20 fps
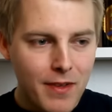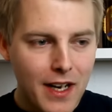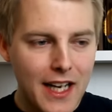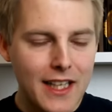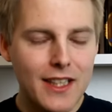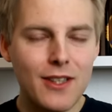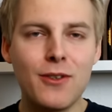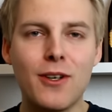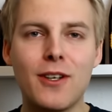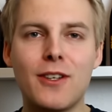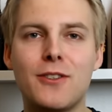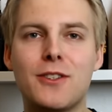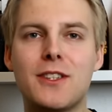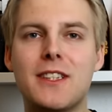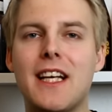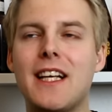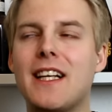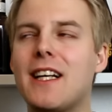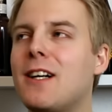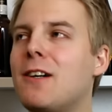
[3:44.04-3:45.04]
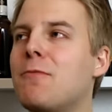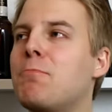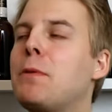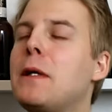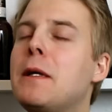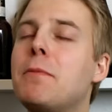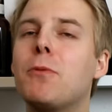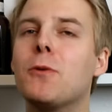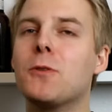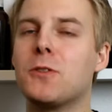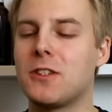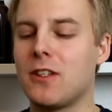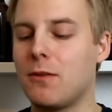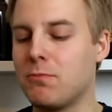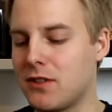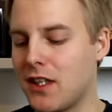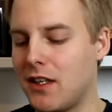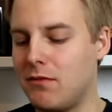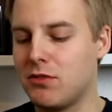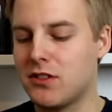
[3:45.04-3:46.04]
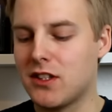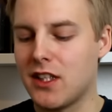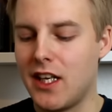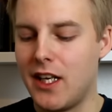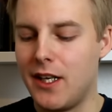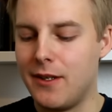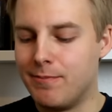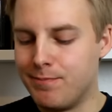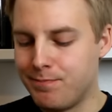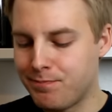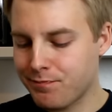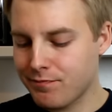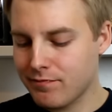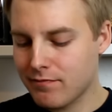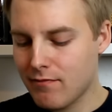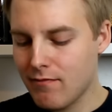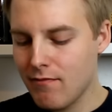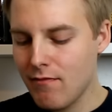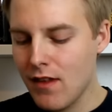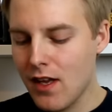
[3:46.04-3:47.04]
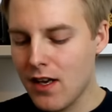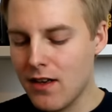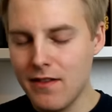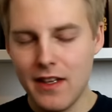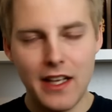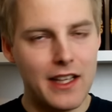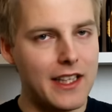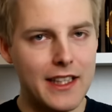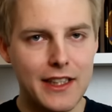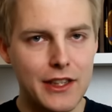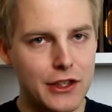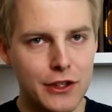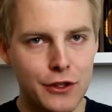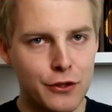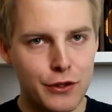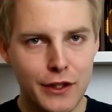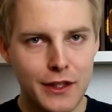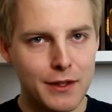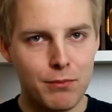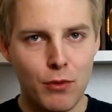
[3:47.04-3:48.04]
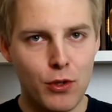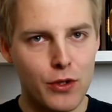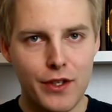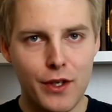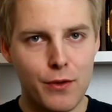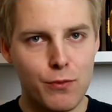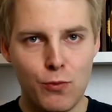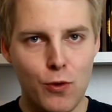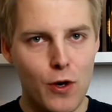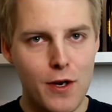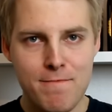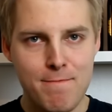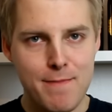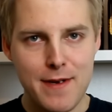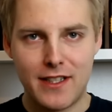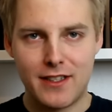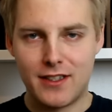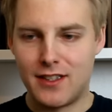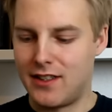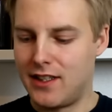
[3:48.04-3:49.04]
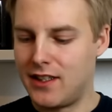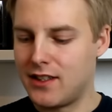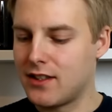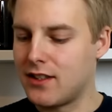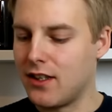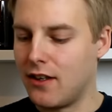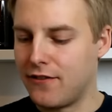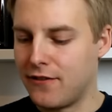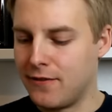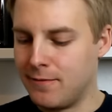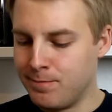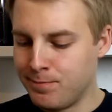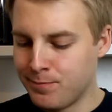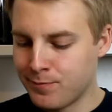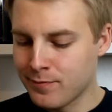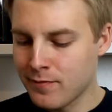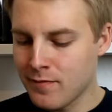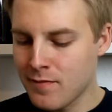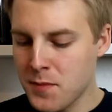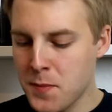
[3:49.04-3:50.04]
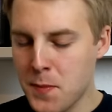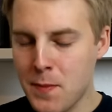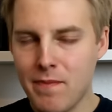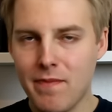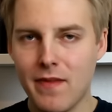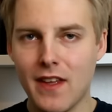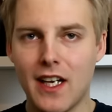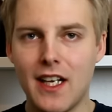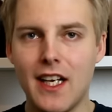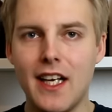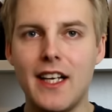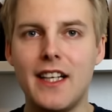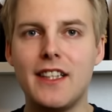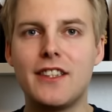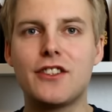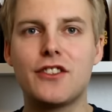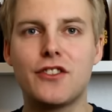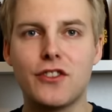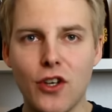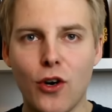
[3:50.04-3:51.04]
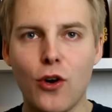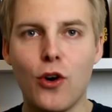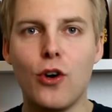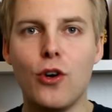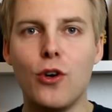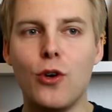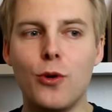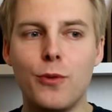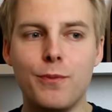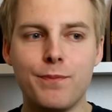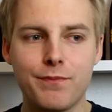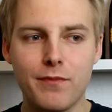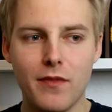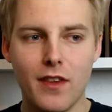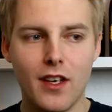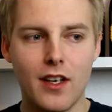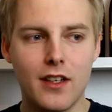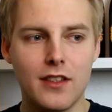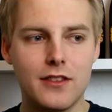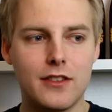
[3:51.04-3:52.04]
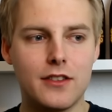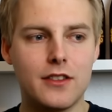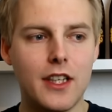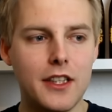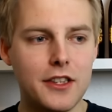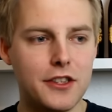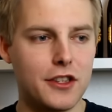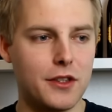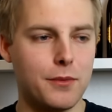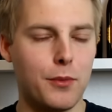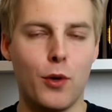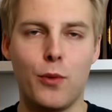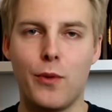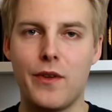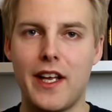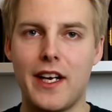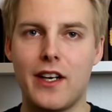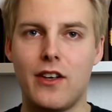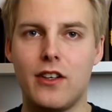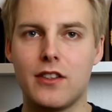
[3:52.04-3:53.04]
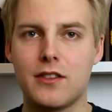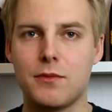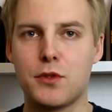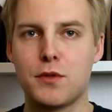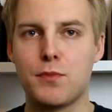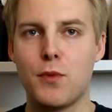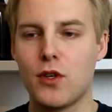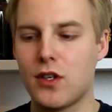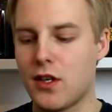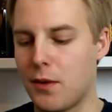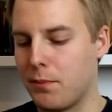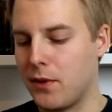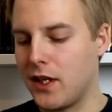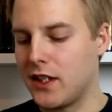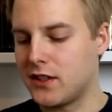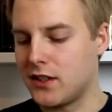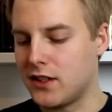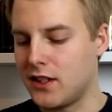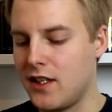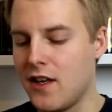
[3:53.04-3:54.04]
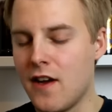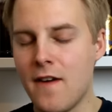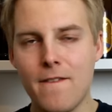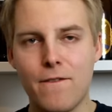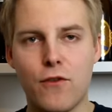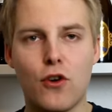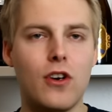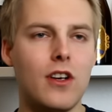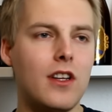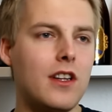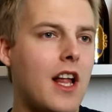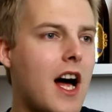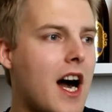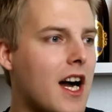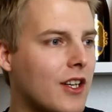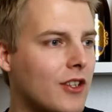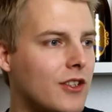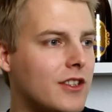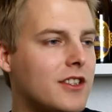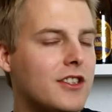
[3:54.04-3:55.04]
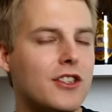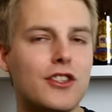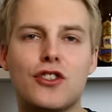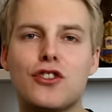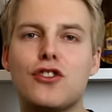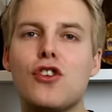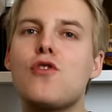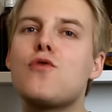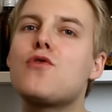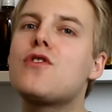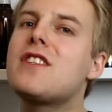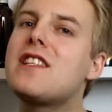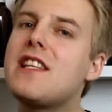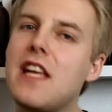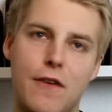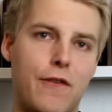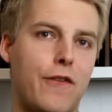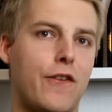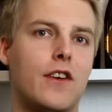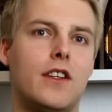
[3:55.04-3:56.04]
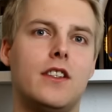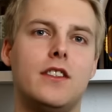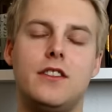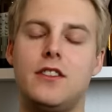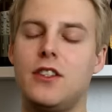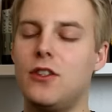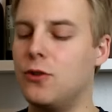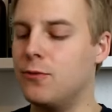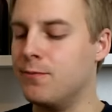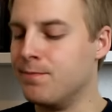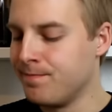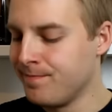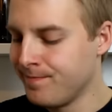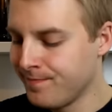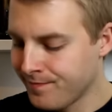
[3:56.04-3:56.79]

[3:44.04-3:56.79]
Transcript: I don't understand how people sometimes say that they couldn't drink more than one beer of this stuff. It is so sessionable with that awesome smoke complexity. For a lager, it's just so different too.